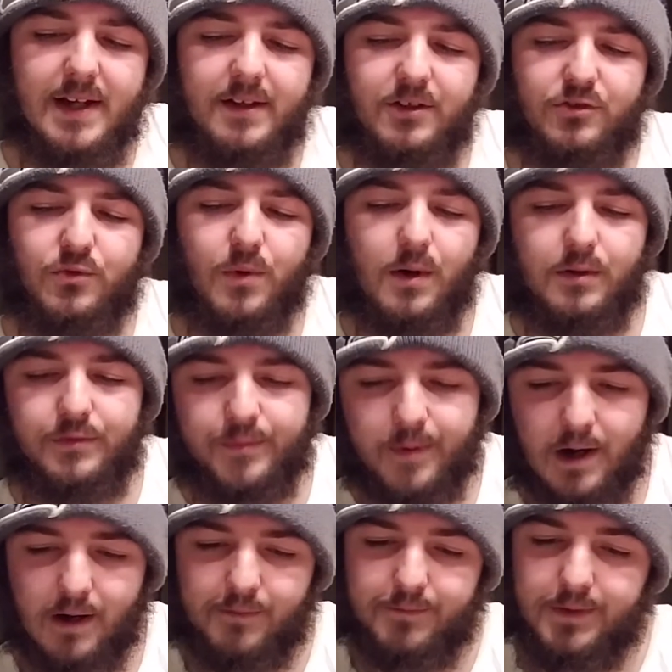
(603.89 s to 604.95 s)
as gross
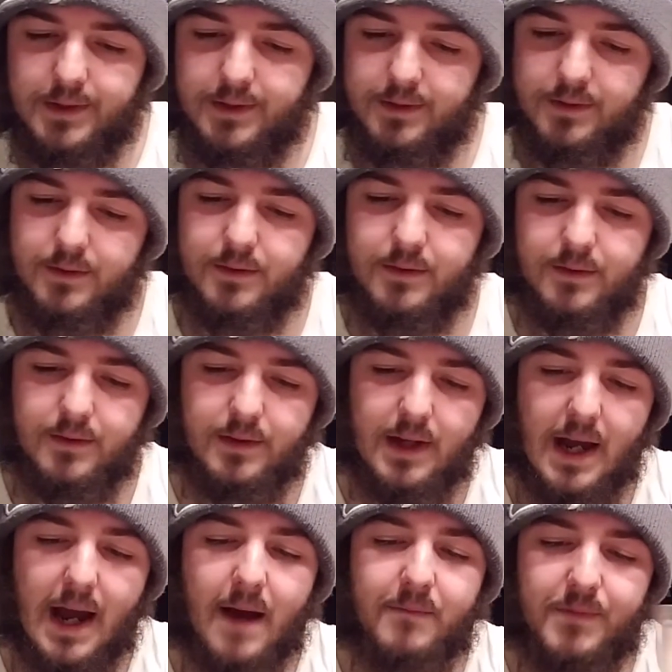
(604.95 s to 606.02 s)
profit.
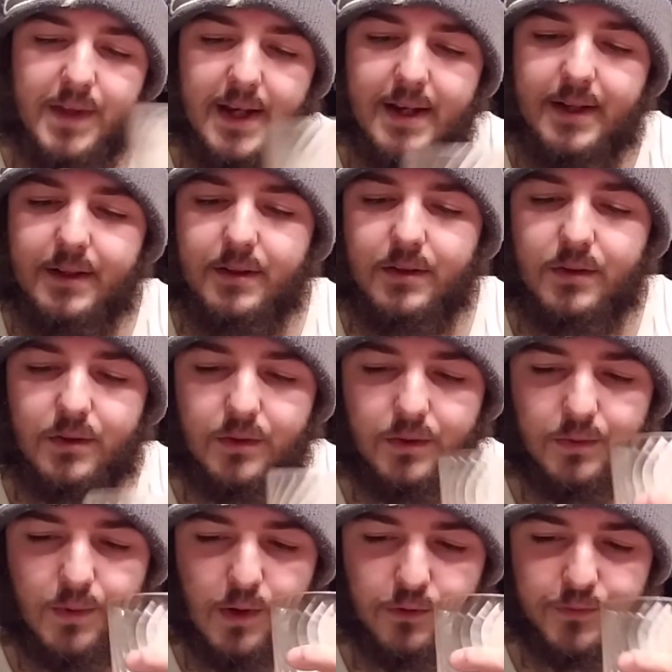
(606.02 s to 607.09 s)
Have then
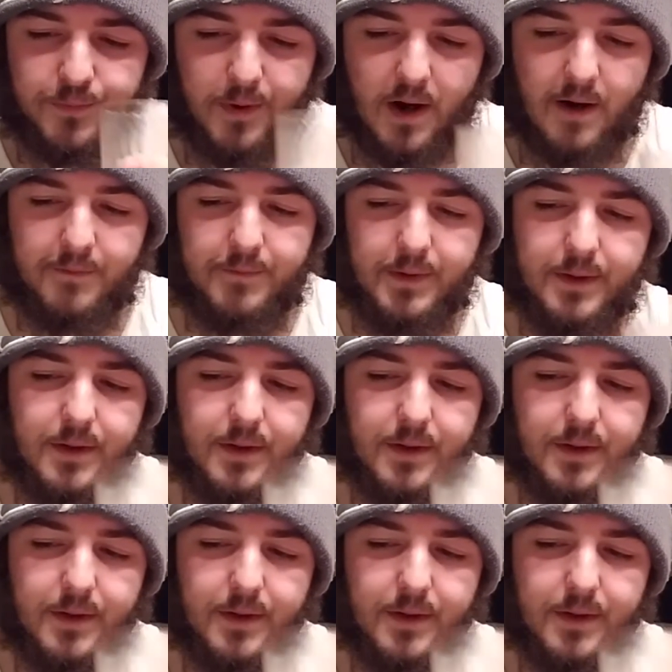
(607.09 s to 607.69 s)
gross profit.